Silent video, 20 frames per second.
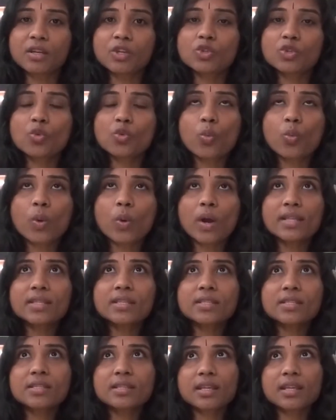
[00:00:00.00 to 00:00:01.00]
So
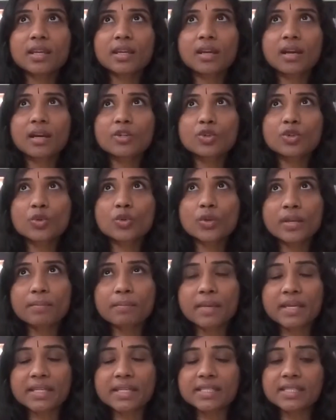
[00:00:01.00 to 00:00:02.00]
once they are doing
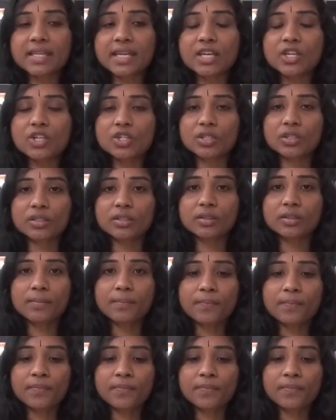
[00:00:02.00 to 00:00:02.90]
meditation